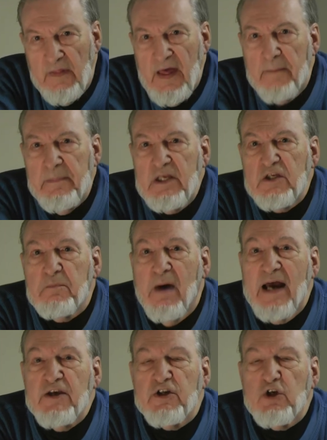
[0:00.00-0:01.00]
that means
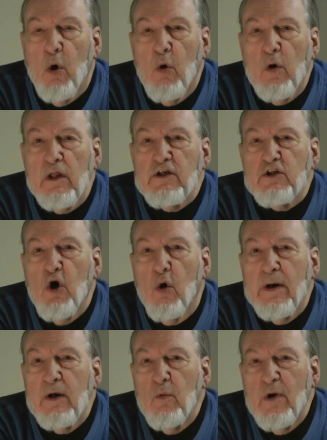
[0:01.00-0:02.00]
my soul is
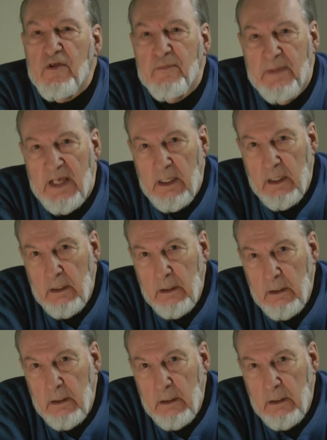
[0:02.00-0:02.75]
going with me.